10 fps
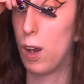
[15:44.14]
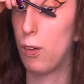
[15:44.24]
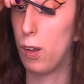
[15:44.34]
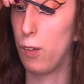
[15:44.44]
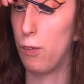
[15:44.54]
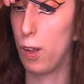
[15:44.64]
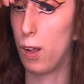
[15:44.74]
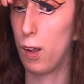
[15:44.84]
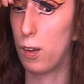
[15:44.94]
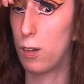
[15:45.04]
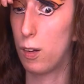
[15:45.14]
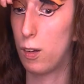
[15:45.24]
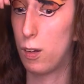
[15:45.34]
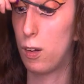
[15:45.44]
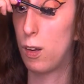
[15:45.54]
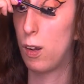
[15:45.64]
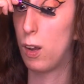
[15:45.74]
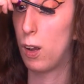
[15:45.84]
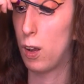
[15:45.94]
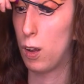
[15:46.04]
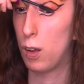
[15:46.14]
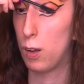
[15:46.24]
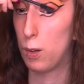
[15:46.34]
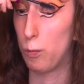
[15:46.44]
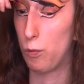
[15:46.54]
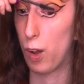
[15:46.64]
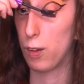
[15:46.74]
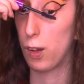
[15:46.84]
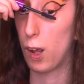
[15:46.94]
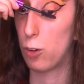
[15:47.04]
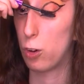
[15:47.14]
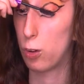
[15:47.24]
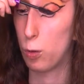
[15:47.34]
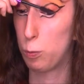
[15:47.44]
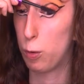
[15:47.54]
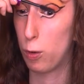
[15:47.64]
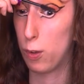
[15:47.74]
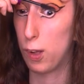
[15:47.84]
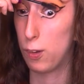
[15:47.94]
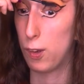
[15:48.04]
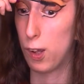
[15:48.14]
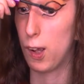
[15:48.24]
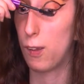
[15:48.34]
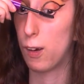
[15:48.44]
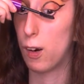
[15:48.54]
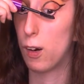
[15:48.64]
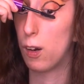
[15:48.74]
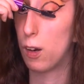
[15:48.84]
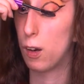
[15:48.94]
I really feel like some false lashes would pull these together,